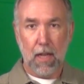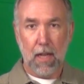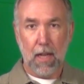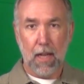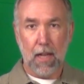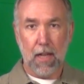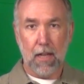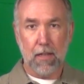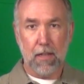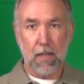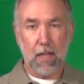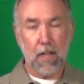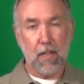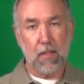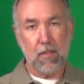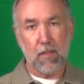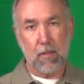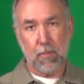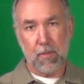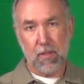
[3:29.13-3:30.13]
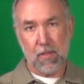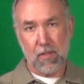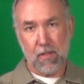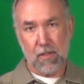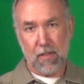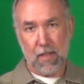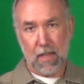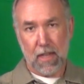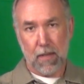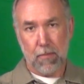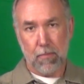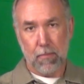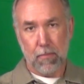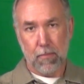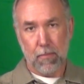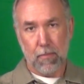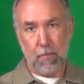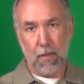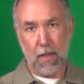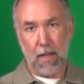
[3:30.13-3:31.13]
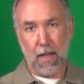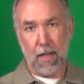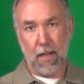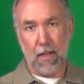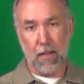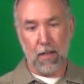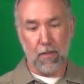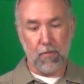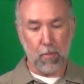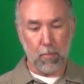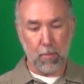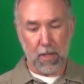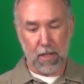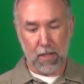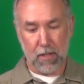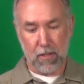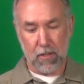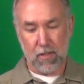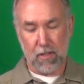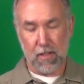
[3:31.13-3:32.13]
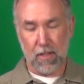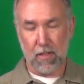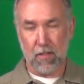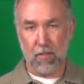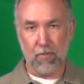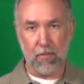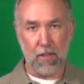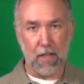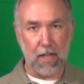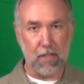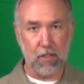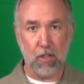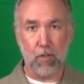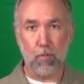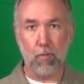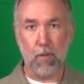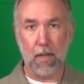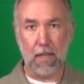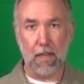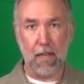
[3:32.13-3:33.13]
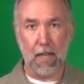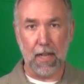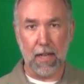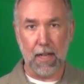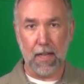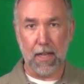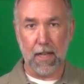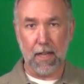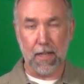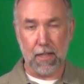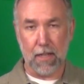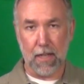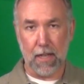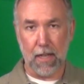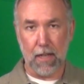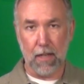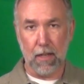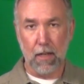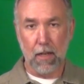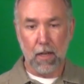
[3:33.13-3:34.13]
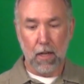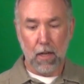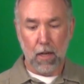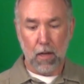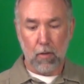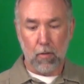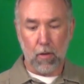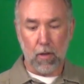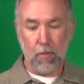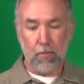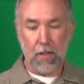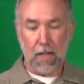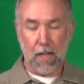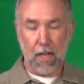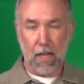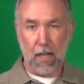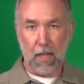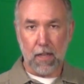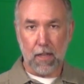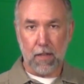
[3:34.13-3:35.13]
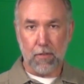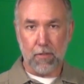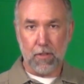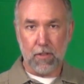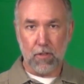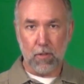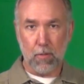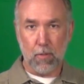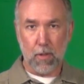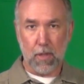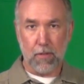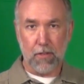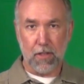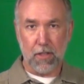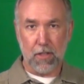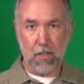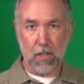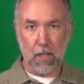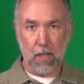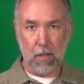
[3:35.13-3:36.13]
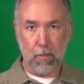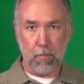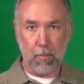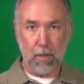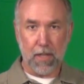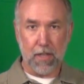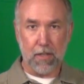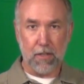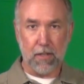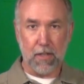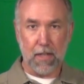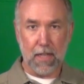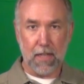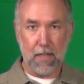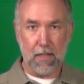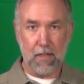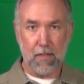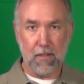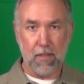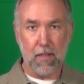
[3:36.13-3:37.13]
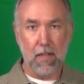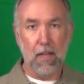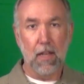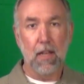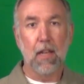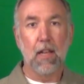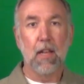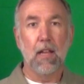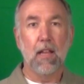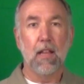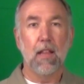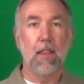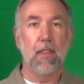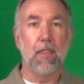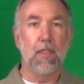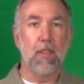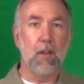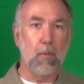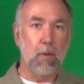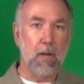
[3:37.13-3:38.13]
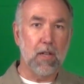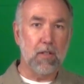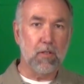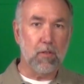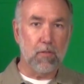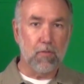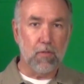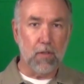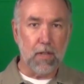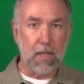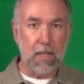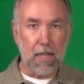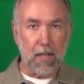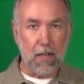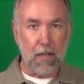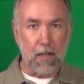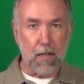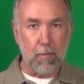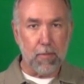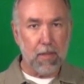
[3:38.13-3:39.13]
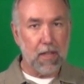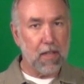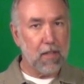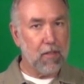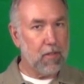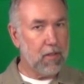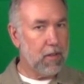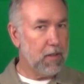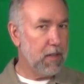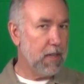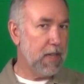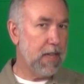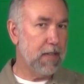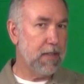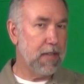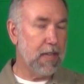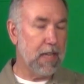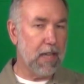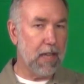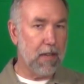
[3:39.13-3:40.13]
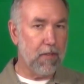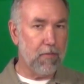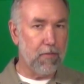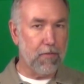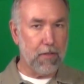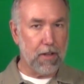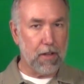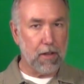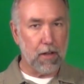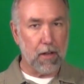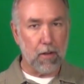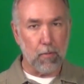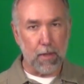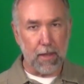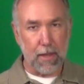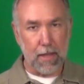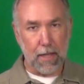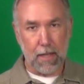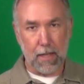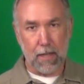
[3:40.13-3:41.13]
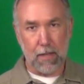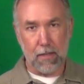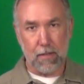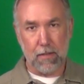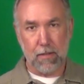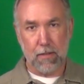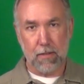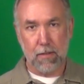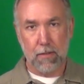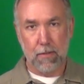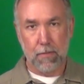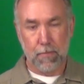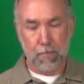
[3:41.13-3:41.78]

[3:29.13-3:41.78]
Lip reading: And the concept is the same, that if a predator sees a flashing red light at night, roughly eye level to whatever the target predator is, they'll want to avoid the area because they can't figure out what that is.